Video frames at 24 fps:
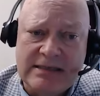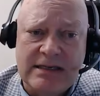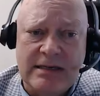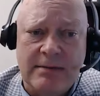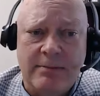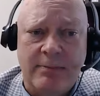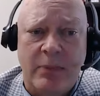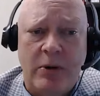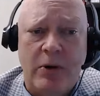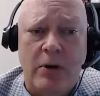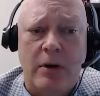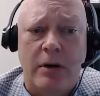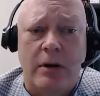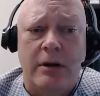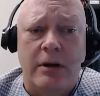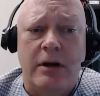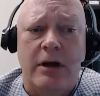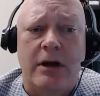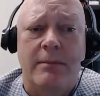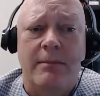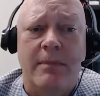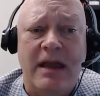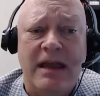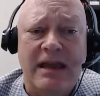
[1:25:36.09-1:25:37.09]
in part
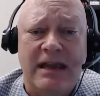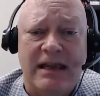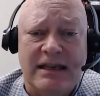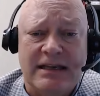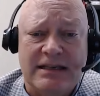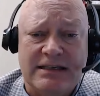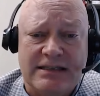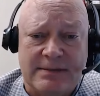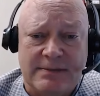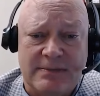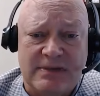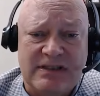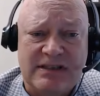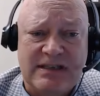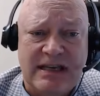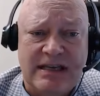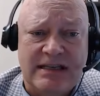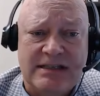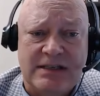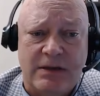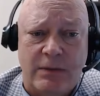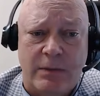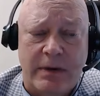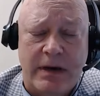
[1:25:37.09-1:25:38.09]
on making some
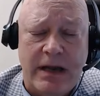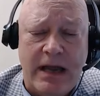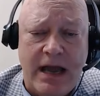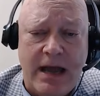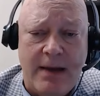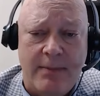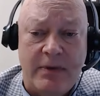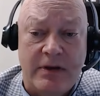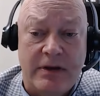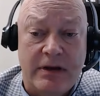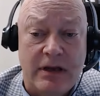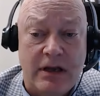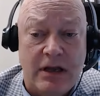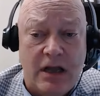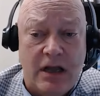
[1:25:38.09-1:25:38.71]
sense of what happened.